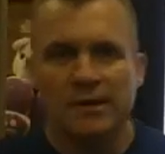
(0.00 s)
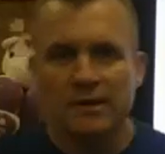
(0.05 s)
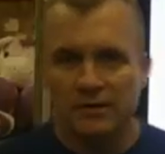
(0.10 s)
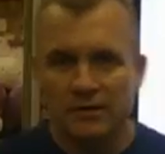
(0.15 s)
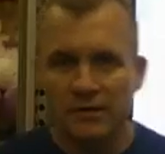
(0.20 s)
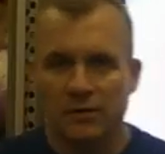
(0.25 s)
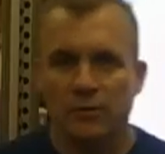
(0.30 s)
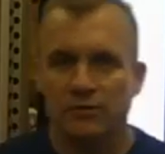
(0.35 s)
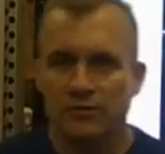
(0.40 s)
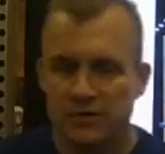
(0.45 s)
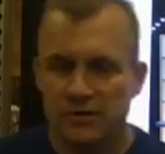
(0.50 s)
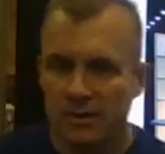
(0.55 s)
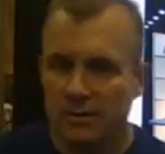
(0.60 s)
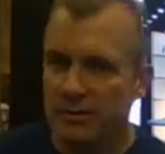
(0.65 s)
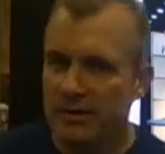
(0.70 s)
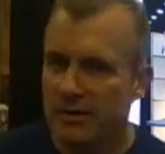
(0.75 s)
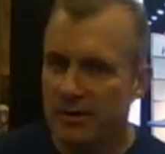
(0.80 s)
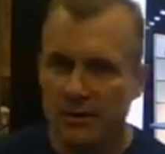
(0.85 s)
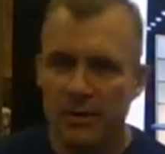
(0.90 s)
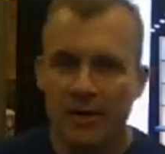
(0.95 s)
No one's coming
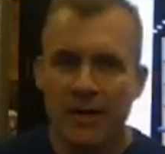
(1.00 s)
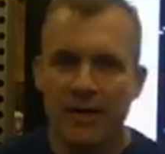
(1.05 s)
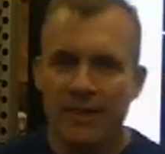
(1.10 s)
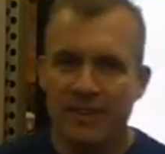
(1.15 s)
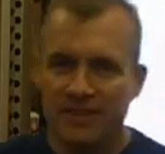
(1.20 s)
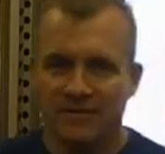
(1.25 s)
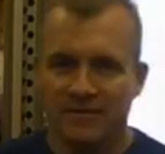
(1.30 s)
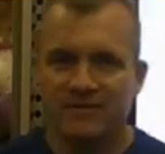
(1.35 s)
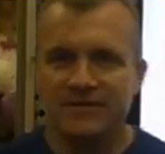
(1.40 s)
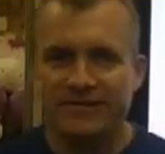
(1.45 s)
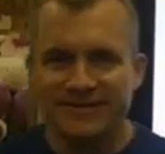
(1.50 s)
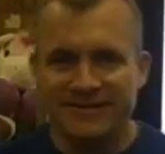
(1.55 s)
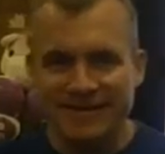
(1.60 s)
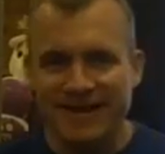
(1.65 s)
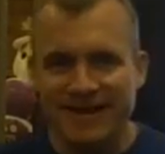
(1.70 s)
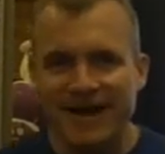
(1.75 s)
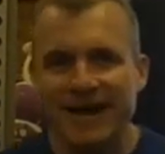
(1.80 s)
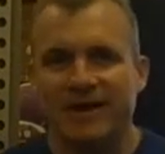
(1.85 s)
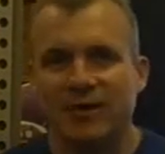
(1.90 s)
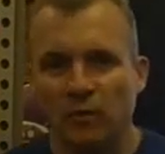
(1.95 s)
here. This is
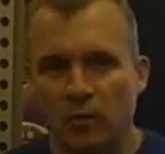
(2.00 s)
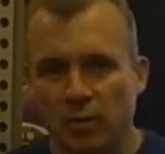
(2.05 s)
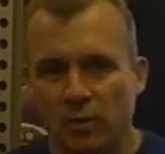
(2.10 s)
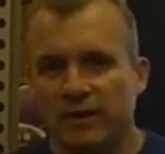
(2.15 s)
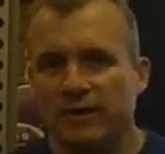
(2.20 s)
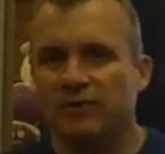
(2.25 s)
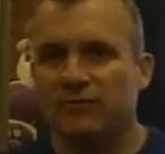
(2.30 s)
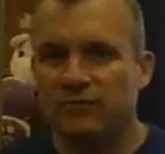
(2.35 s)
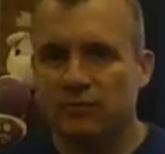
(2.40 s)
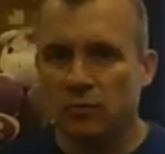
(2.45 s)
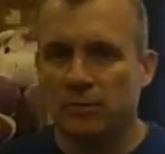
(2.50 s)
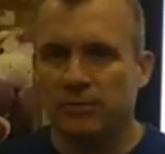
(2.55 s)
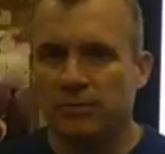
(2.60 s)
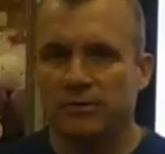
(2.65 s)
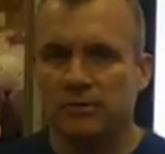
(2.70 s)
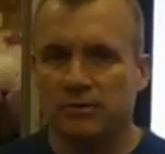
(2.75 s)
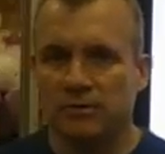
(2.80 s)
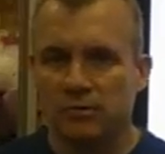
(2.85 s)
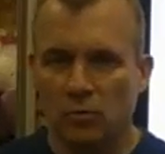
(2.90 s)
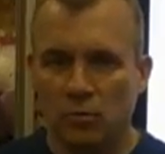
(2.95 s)
not a winning
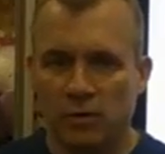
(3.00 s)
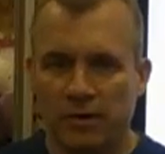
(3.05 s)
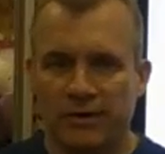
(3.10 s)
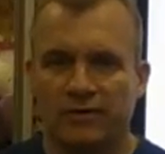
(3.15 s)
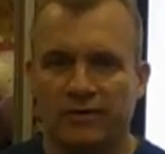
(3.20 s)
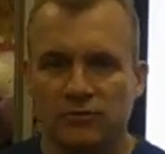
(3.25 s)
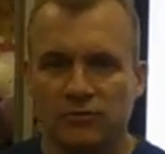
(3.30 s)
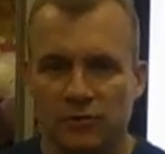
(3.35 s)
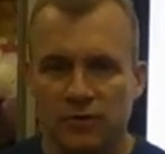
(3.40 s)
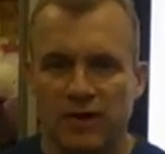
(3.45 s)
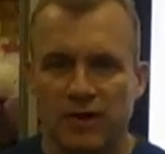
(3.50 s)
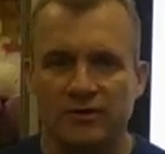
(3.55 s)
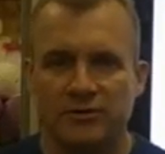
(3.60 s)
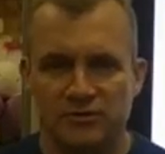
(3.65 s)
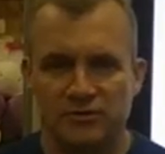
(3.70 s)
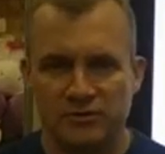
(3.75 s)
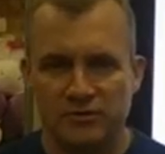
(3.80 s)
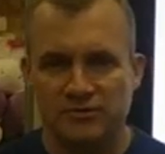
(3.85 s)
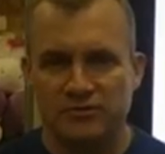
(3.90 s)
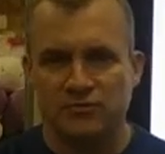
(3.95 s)
formula, winning
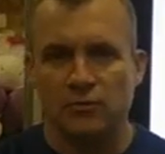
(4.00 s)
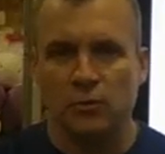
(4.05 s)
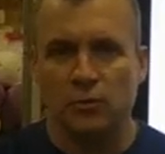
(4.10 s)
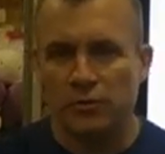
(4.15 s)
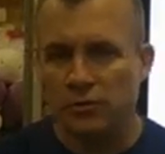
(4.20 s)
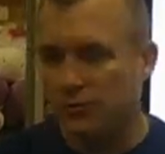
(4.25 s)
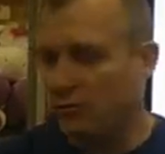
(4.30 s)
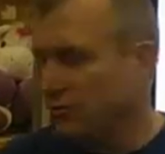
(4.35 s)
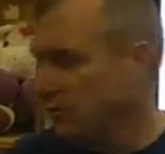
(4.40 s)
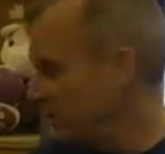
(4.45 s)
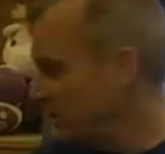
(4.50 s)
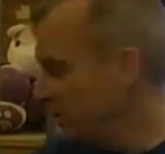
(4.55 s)
strategy for your trade